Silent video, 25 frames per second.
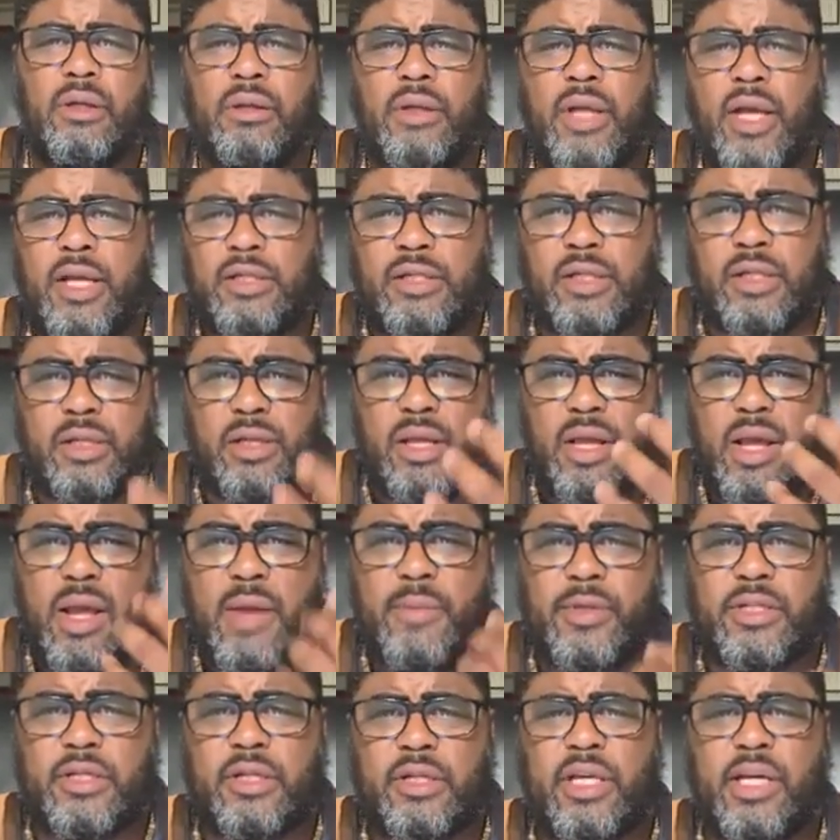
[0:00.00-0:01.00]
That's the
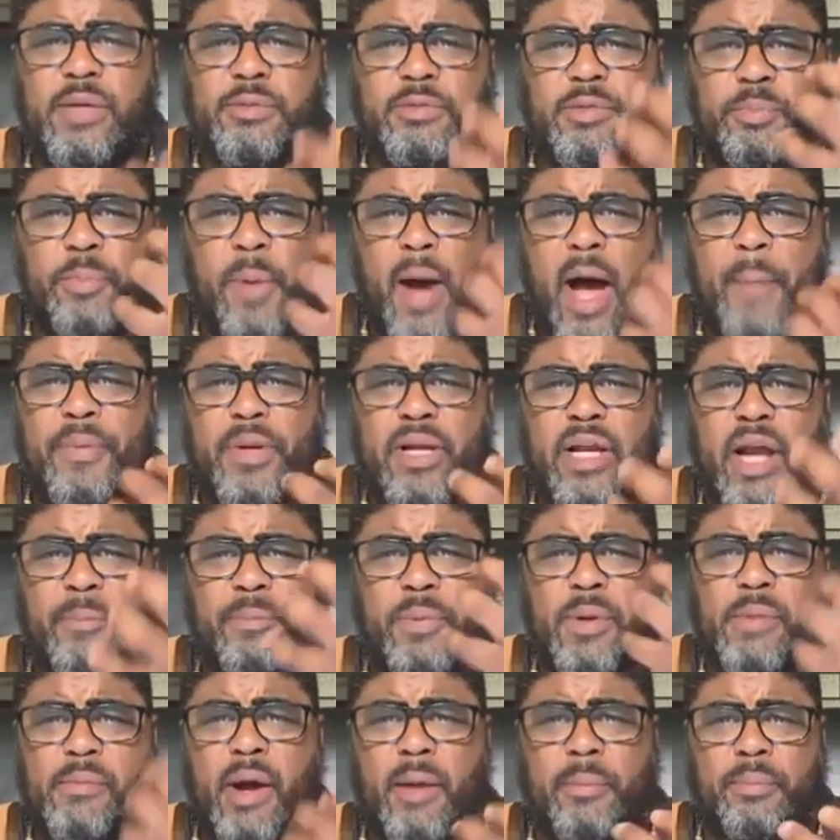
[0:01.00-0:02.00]
image keeps popping
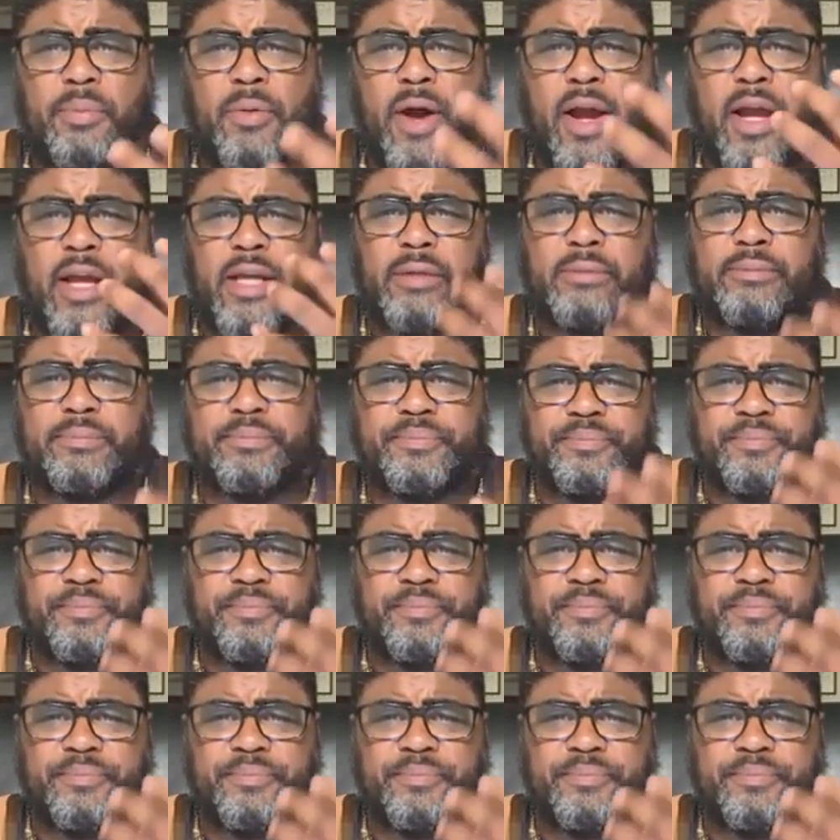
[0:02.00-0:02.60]
up in my brain.